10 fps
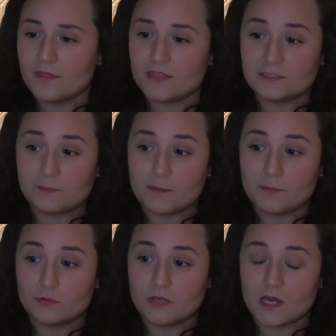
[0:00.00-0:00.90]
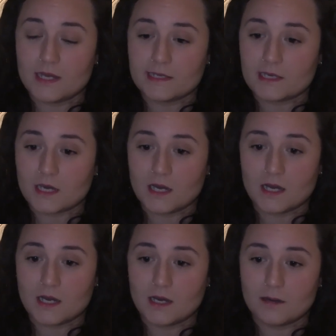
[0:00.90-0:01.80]
There's people
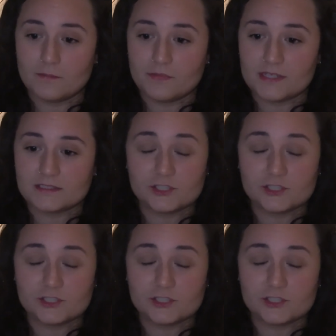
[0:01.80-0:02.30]
there's